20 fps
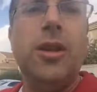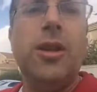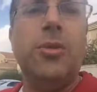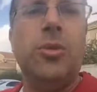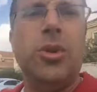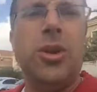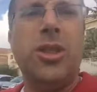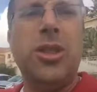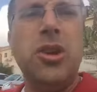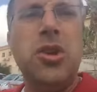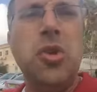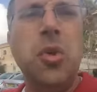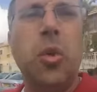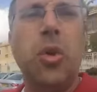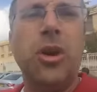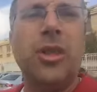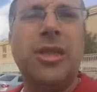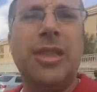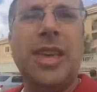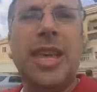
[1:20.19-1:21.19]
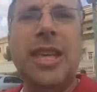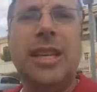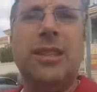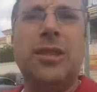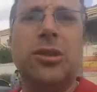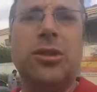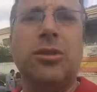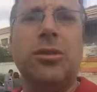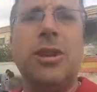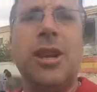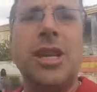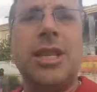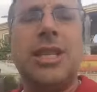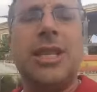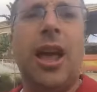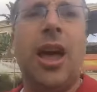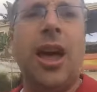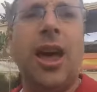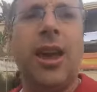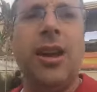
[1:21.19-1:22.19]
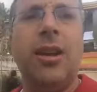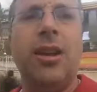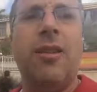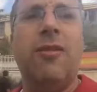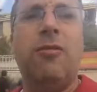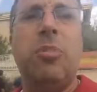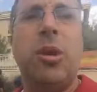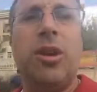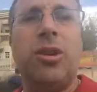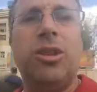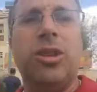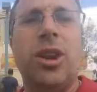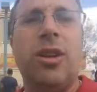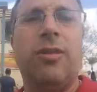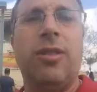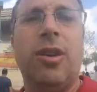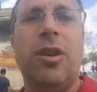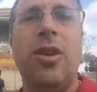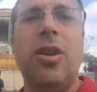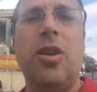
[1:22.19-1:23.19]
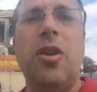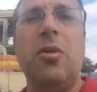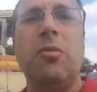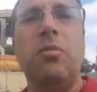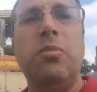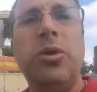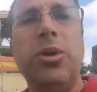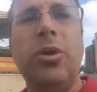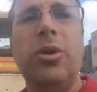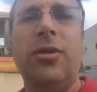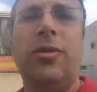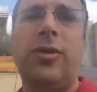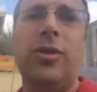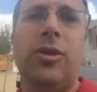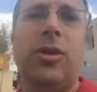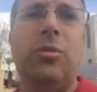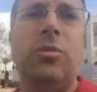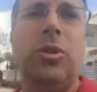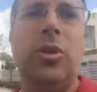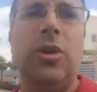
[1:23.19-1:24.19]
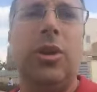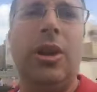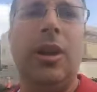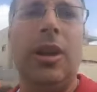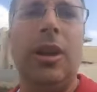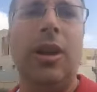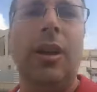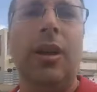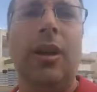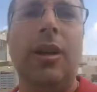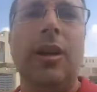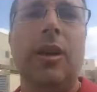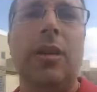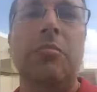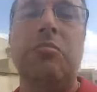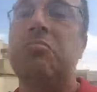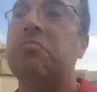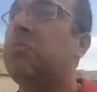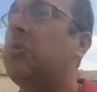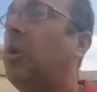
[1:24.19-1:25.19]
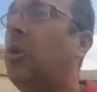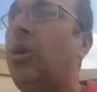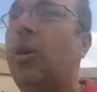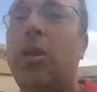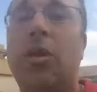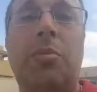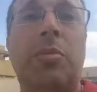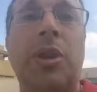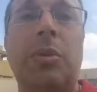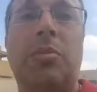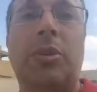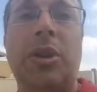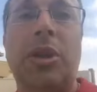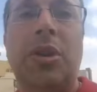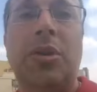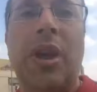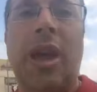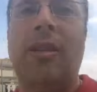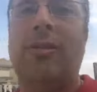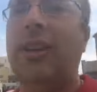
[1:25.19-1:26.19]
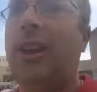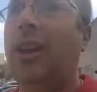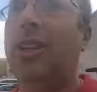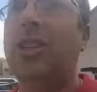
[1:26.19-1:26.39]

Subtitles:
We're in the northeastern side of Beer Sheva. Beautiful community. Don't know the people here, haven't had